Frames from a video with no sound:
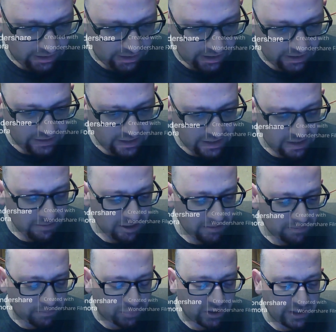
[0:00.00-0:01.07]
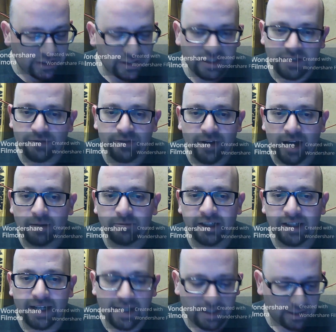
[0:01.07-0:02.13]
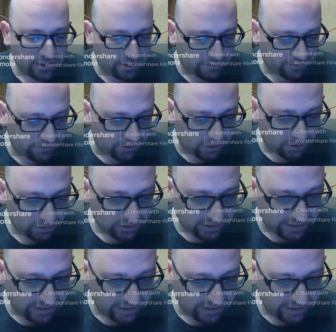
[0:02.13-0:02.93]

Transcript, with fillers: Has anybody played this Family Guy on your phone?